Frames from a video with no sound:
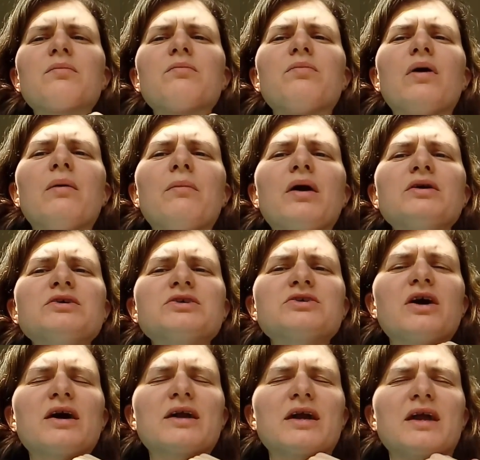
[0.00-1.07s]
But most
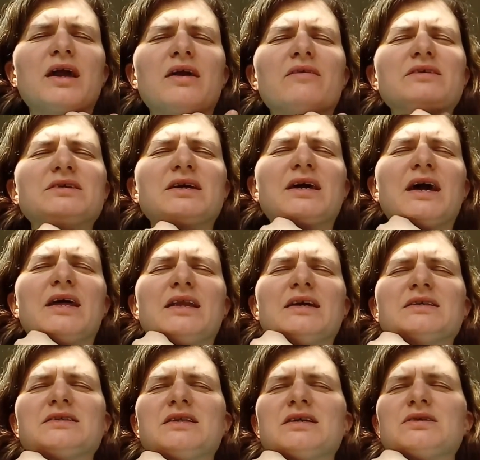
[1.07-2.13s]
striking here is, again,
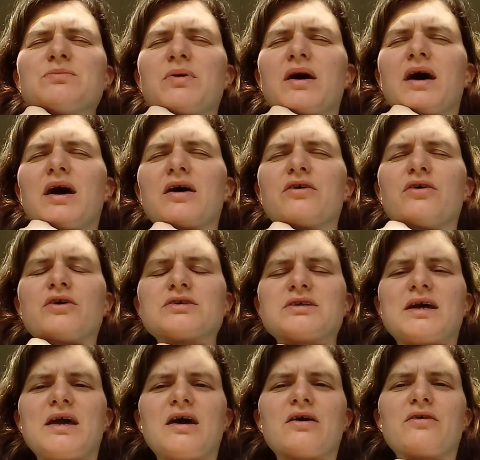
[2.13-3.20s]
is this part across
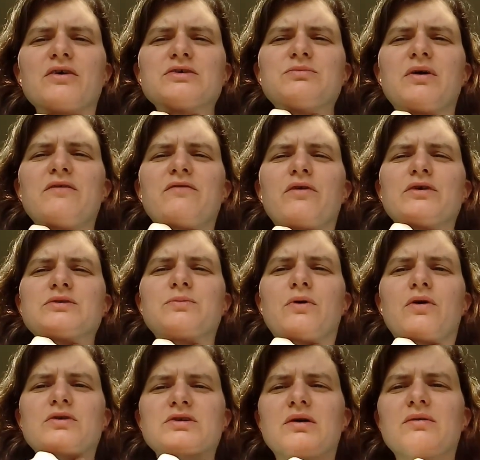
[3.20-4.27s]
here, across my voice
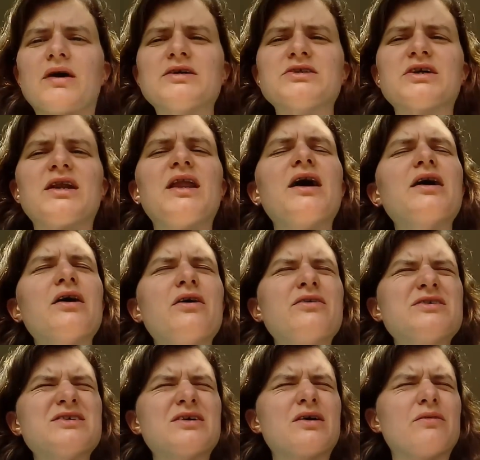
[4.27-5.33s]
box. I'm actually going to let go
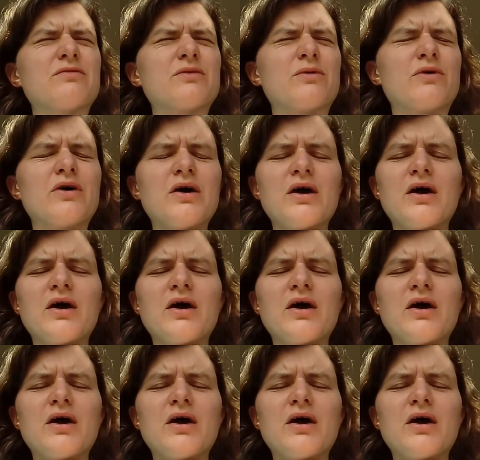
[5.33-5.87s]
because it's uncomfortable.